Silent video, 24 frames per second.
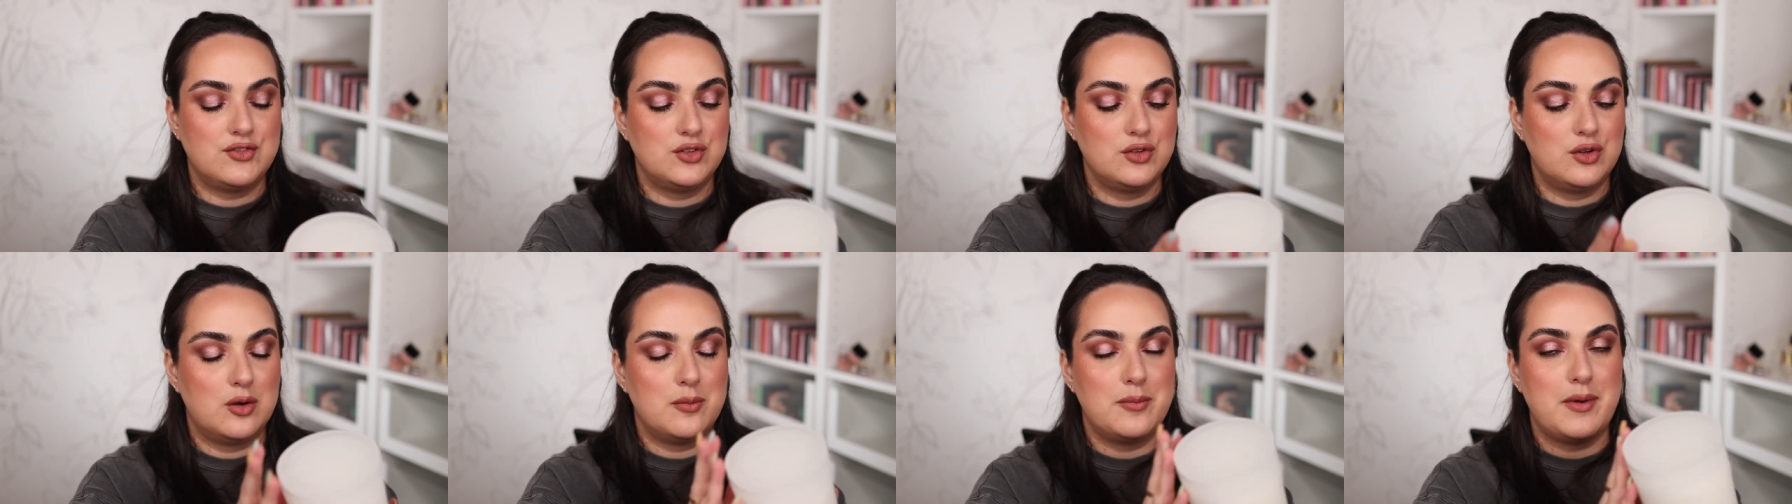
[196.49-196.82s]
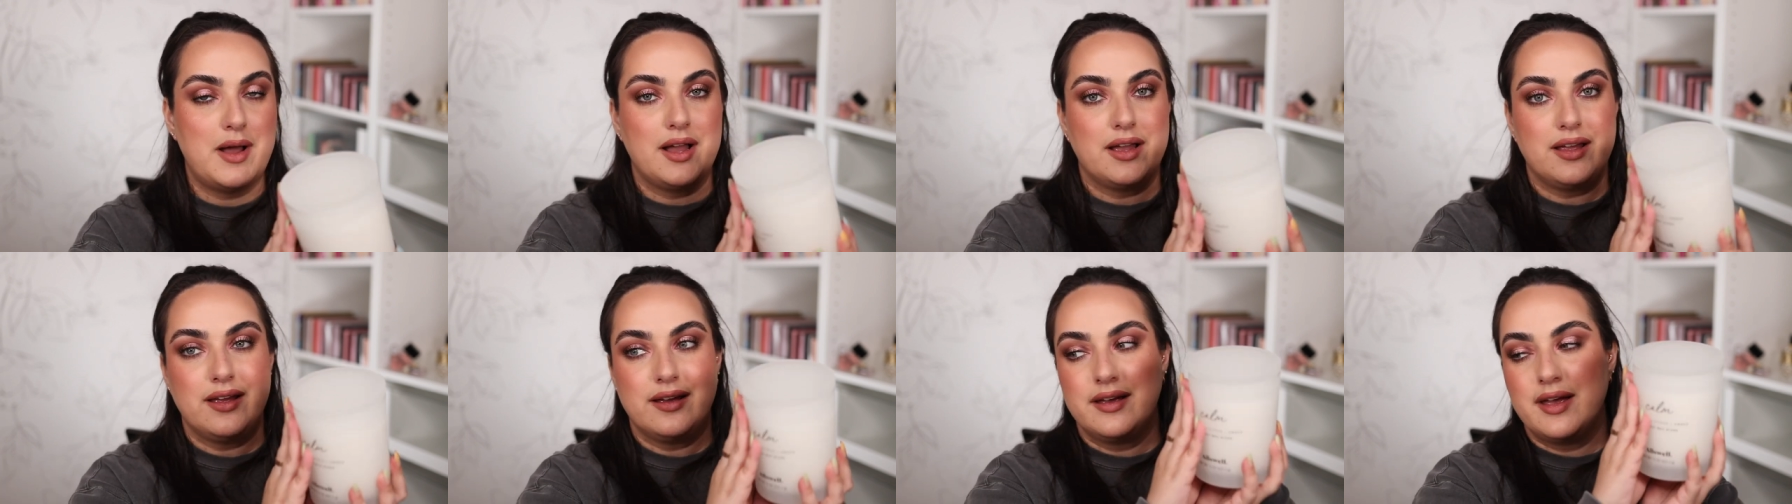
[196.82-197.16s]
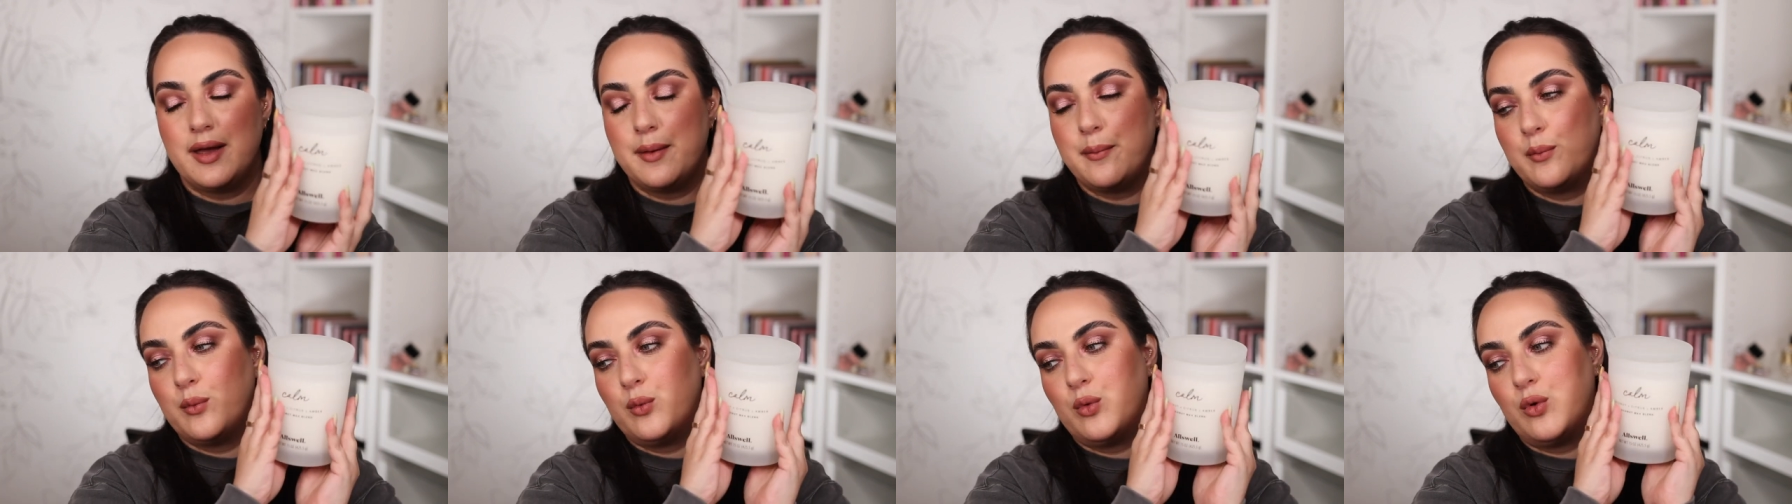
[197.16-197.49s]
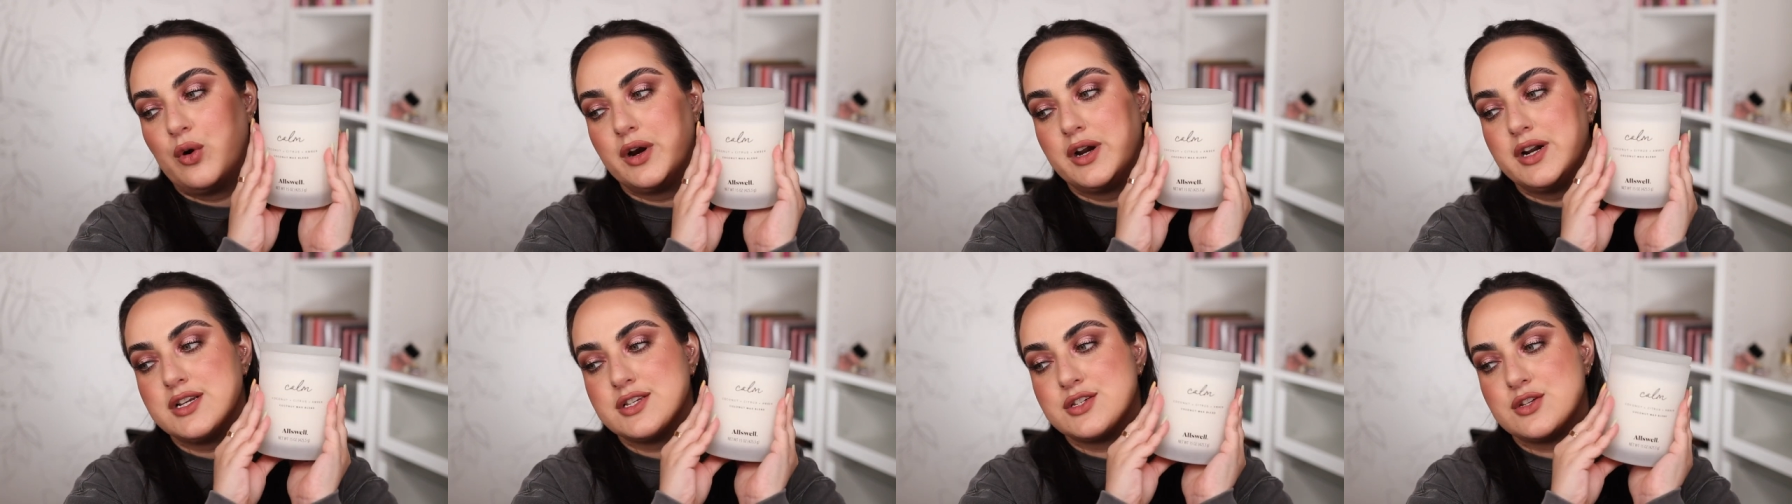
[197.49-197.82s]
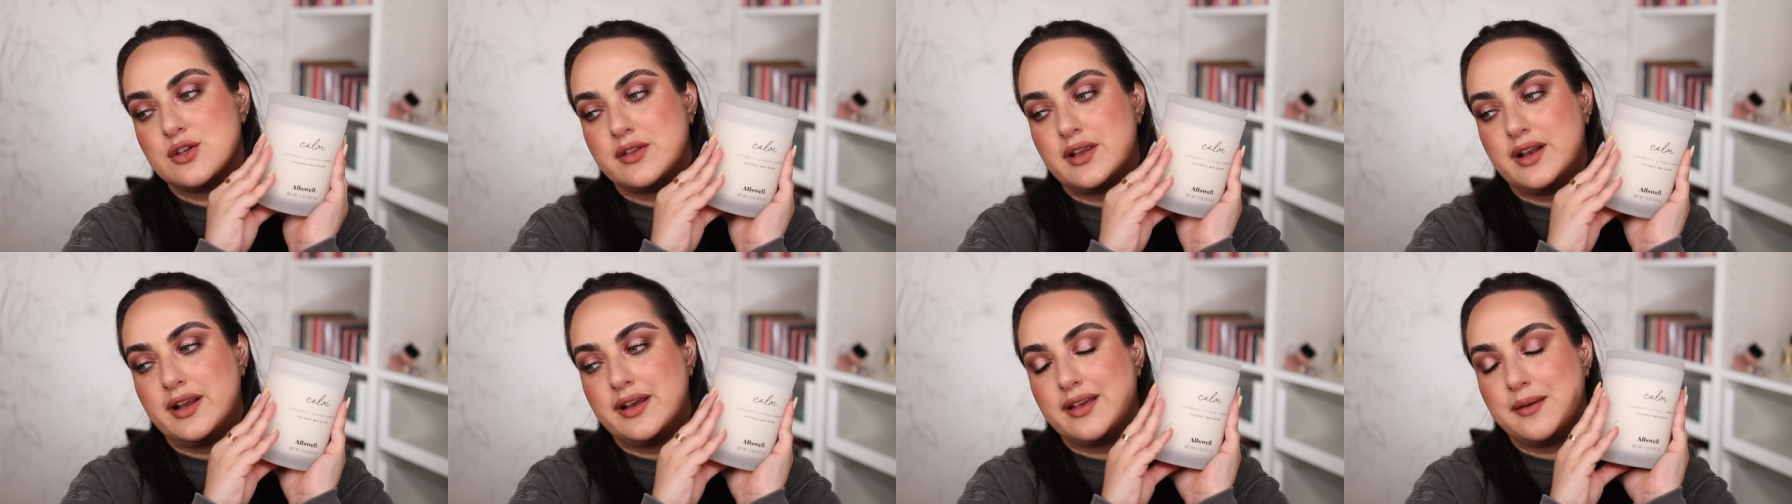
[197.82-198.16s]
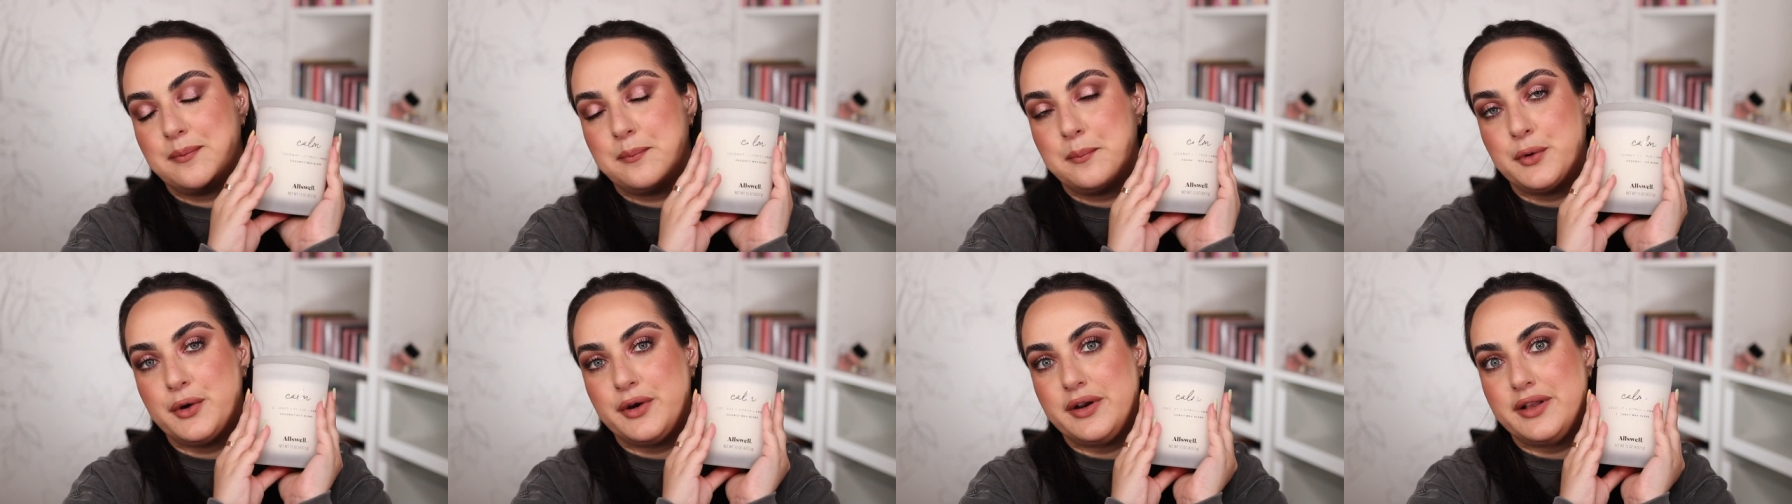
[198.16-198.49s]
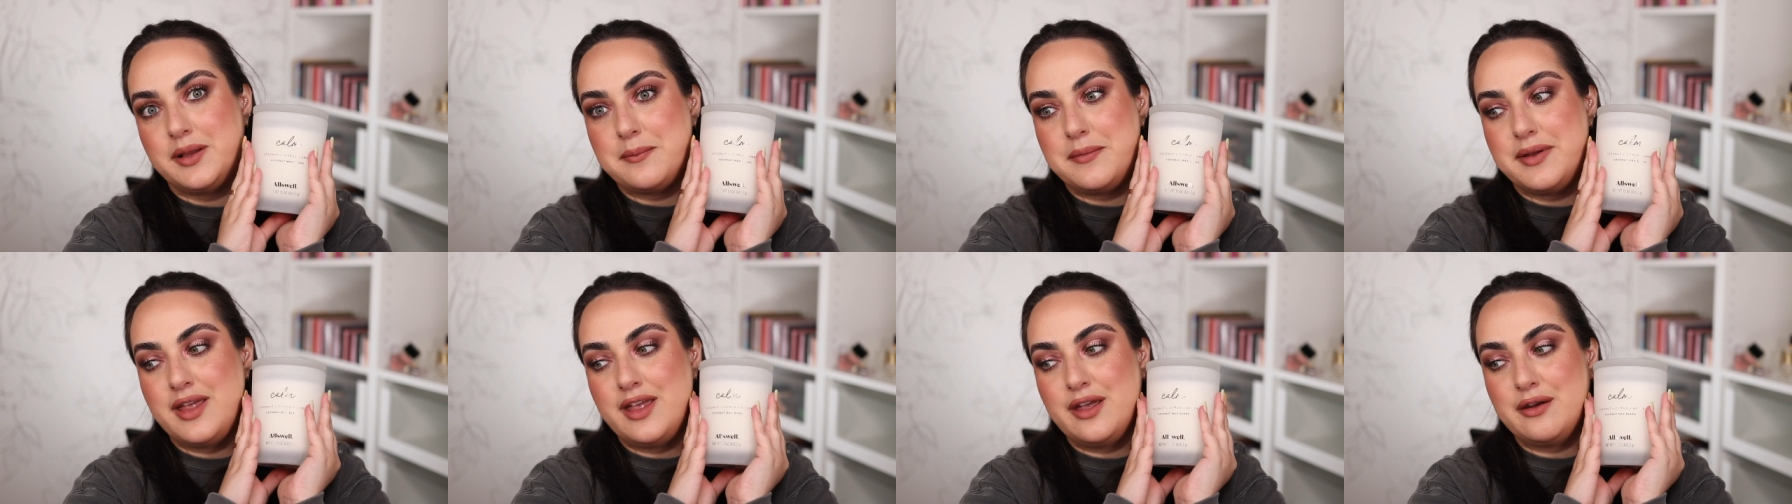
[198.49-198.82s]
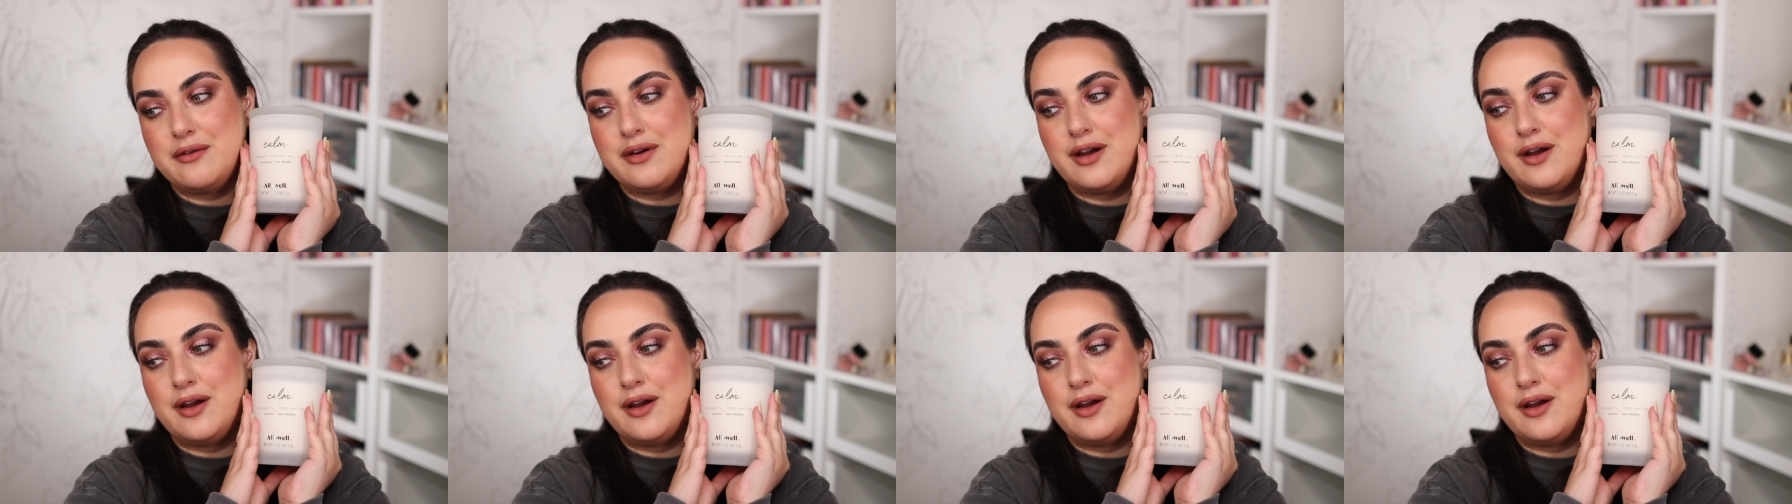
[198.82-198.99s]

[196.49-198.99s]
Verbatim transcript: to go back and get more so that I can burn them here